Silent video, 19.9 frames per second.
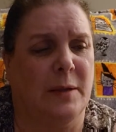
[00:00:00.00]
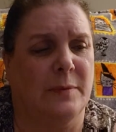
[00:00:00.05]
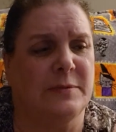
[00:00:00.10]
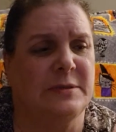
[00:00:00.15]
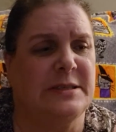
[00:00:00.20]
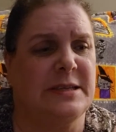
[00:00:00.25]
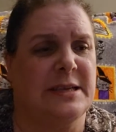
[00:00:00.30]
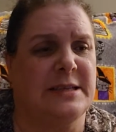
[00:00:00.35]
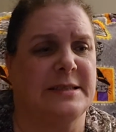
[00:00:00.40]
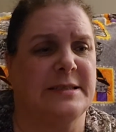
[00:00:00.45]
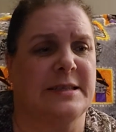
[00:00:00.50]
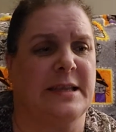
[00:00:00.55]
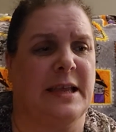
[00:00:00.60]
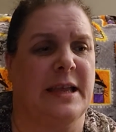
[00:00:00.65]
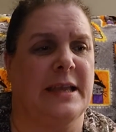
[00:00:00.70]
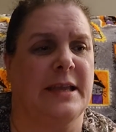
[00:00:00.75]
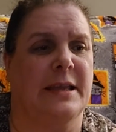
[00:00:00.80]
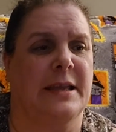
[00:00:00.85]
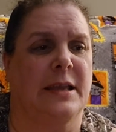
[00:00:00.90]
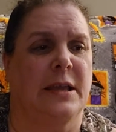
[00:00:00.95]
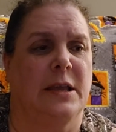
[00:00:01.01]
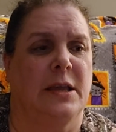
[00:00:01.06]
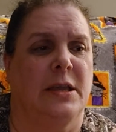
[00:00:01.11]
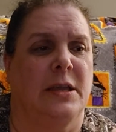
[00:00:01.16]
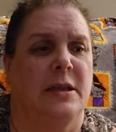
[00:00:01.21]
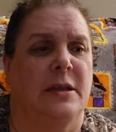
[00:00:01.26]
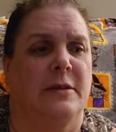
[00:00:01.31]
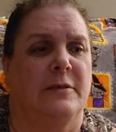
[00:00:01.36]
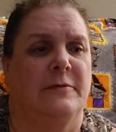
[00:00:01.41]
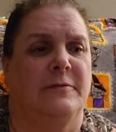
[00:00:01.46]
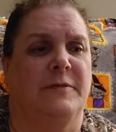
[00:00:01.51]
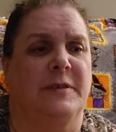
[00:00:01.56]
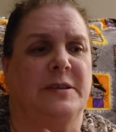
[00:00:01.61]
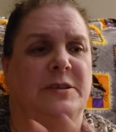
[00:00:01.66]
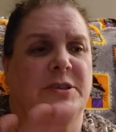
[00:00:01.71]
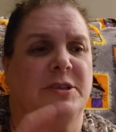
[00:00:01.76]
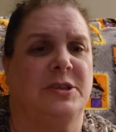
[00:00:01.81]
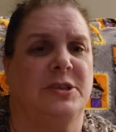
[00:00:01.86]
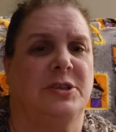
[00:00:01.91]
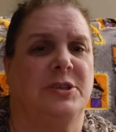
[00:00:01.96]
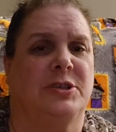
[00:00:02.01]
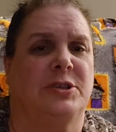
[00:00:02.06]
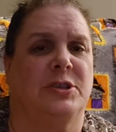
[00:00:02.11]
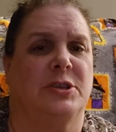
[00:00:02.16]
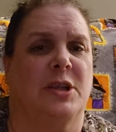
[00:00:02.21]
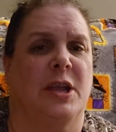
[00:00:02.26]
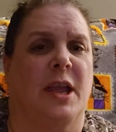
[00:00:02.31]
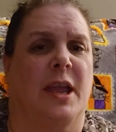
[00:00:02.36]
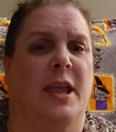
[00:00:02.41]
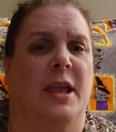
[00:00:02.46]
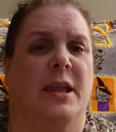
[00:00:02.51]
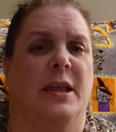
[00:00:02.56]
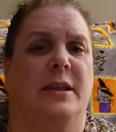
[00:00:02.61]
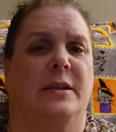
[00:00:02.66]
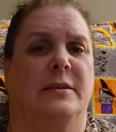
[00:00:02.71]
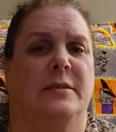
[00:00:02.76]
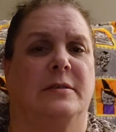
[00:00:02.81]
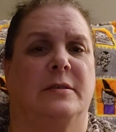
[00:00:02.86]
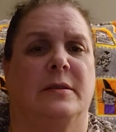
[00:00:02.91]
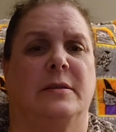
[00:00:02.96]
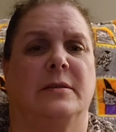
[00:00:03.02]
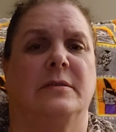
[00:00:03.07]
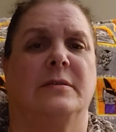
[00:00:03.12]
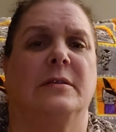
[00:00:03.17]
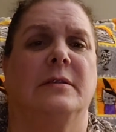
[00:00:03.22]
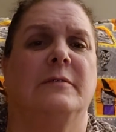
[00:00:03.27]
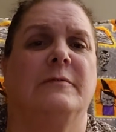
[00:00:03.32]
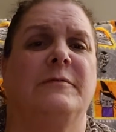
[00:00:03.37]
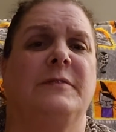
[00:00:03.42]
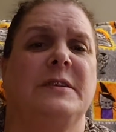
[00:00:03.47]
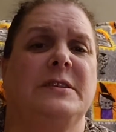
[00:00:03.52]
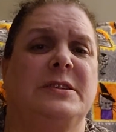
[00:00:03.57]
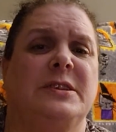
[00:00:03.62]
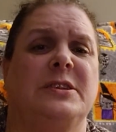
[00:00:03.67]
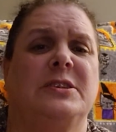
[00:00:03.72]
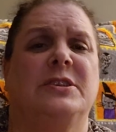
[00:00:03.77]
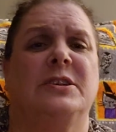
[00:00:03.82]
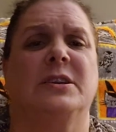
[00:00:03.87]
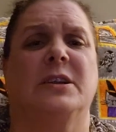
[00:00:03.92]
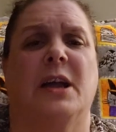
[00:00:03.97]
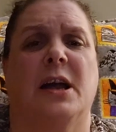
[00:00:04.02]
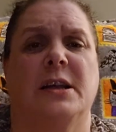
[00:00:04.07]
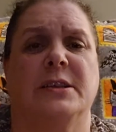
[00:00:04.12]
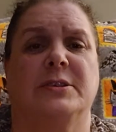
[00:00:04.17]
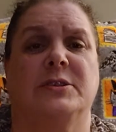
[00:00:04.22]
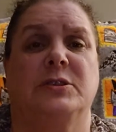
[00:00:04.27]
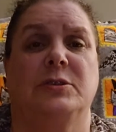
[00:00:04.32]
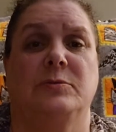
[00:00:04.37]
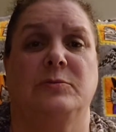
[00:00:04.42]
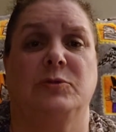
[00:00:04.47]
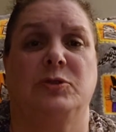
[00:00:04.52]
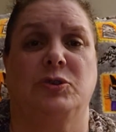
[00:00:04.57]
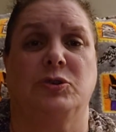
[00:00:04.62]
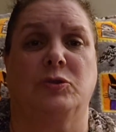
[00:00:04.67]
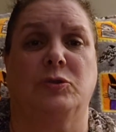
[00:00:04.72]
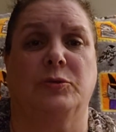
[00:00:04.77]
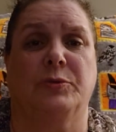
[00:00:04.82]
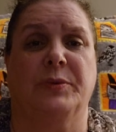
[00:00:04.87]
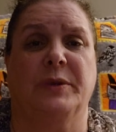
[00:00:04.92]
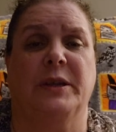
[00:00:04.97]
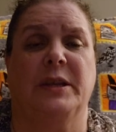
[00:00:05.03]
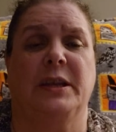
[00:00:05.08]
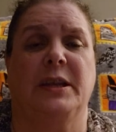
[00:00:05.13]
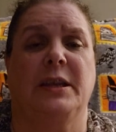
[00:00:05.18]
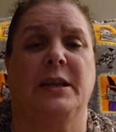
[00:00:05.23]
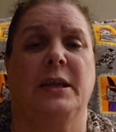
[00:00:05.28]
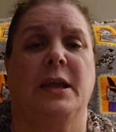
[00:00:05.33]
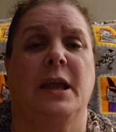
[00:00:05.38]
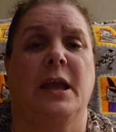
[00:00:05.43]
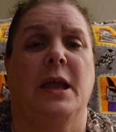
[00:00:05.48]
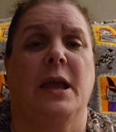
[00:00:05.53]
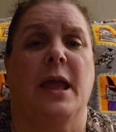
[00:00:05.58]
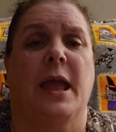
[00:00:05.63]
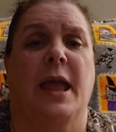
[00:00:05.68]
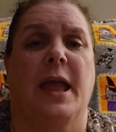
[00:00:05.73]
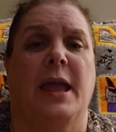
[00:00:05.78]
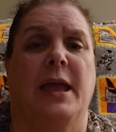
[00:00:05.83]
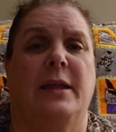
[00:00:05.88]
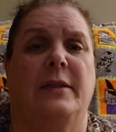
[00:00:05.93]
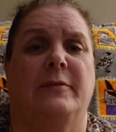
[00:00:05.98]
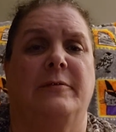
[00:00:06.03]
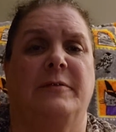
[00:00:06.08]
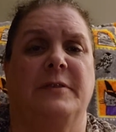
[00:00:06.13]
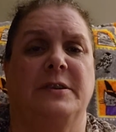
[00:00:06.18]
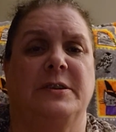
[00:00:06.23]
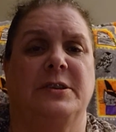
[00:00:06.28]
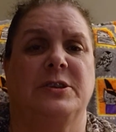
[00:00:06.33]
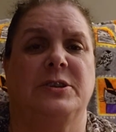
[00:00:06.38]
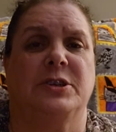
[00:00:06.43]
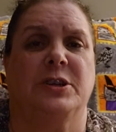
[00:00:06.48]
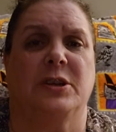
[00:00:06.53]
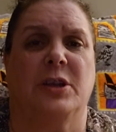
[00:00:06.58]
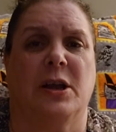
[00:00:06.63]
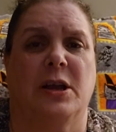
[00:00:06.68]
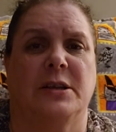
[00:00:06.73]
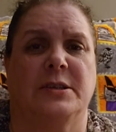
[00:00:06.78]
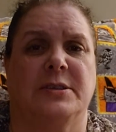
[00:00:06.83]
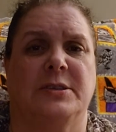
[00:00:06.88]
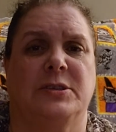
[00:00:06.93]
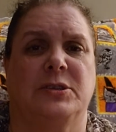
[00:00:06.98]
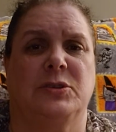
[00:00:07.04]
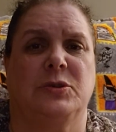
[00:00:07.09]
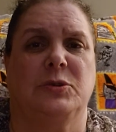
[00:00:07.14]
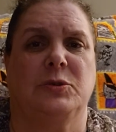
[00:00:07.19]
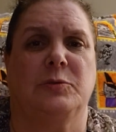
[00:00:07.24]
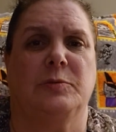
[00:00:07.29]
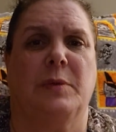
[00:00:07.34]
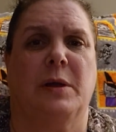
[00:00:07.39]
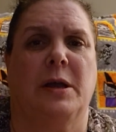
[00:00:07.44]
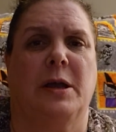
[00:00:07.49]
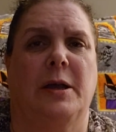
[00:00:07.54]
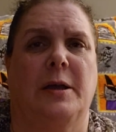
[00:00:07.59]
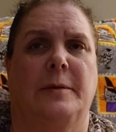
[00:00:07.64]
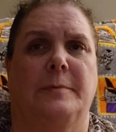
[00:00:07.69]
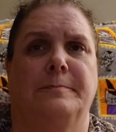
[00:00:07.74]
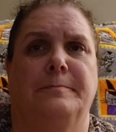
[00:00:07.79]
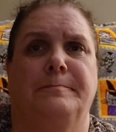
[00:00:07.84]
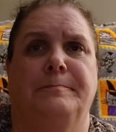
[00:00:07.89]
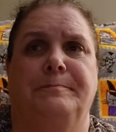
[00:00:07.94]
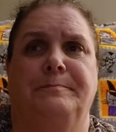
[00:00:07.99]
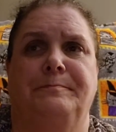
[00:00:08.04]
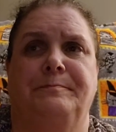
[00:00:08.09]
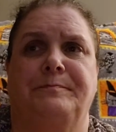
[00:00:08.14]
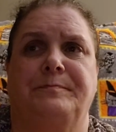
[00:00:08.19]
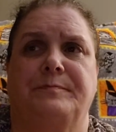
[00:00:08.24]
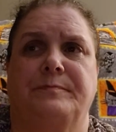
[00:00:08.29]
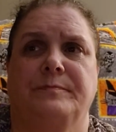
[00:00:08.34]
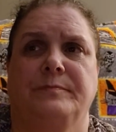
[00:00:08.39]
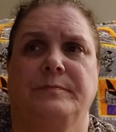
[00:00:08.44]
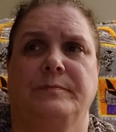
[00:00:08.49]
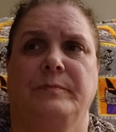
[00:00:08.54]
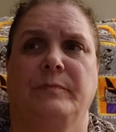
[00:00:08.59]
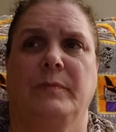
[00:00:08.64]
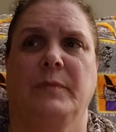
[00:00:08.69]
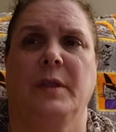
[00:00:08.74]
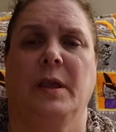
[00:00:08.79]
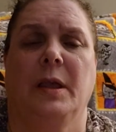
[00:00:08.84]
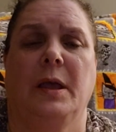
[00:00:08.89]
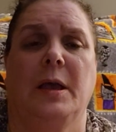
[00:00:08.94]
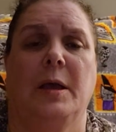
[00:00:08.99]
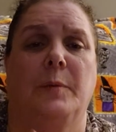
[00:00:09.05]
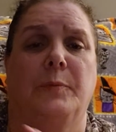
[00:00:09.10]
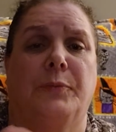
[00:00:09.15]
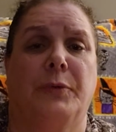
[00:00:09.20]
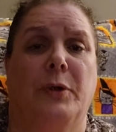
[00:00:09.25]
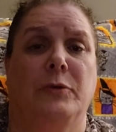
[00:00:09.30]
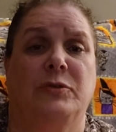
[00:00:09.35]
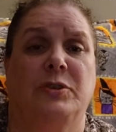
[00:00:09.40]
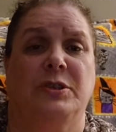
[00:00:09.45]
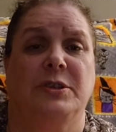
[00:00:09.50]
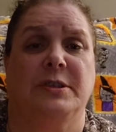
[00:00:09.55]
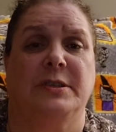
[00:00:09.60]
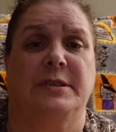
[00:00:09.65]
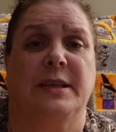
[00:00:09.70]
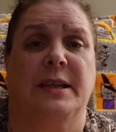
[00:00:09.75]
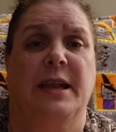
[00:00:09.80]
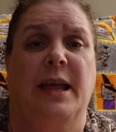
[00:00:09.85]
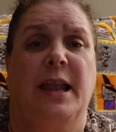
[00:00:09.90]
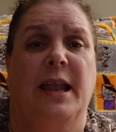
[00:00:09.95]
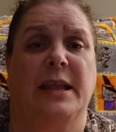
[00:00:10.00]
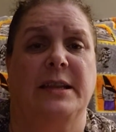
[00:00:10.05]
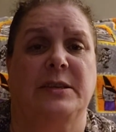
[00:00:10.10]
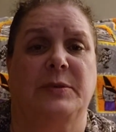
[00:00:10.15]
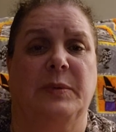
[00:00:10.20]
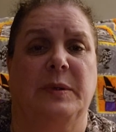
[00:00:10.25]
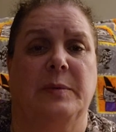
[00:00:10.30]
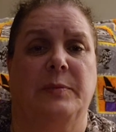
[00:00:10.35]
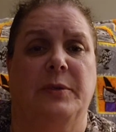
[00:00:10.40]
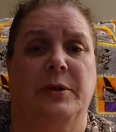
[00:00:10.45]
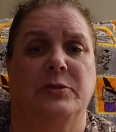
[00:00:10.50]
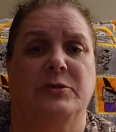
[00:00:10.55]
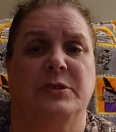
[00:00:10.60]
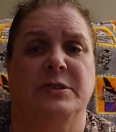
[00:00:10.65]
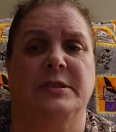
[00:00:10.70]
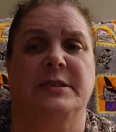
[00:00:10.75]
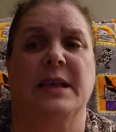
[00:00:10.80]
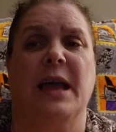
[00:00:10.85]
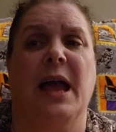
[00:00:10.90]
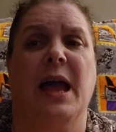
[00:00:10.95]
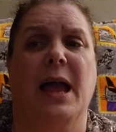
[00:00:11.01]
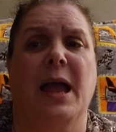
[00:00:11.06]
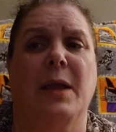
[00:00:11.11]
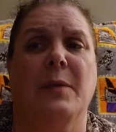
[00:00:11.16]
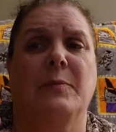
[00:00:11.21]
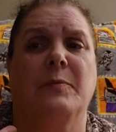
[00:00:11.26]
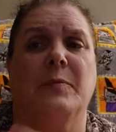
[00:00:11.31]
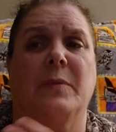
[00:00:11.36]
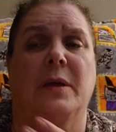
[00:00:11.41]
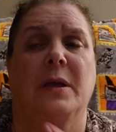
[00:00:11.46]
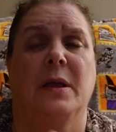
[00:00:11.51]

does like vintage and costume jewelry and vintage and costume brooches, and I like to wear brooches. I'm